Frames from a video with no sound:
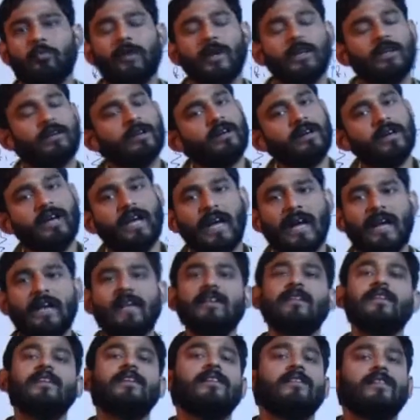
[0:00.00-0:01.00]
method,
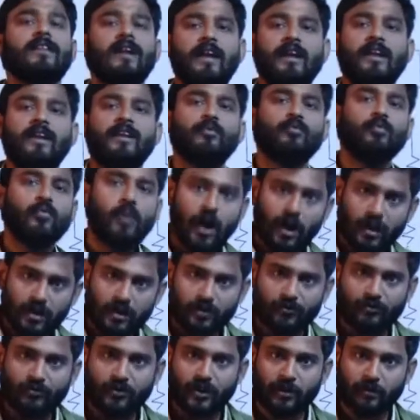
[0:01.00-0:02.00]
anything that you are
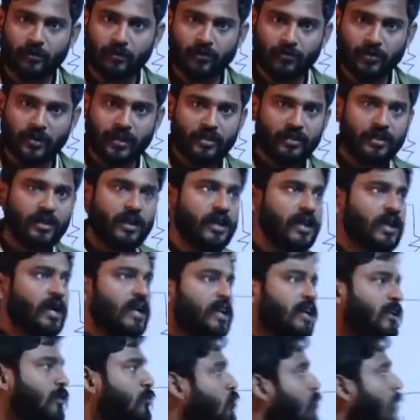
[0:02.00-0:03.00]
comfortable with.
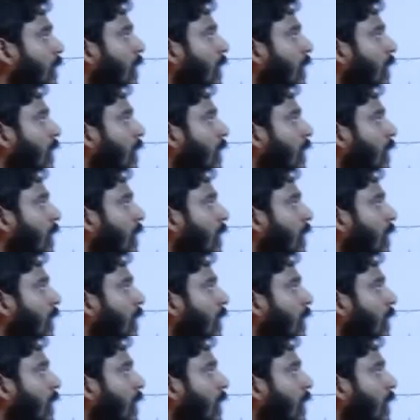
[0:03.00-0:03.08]
You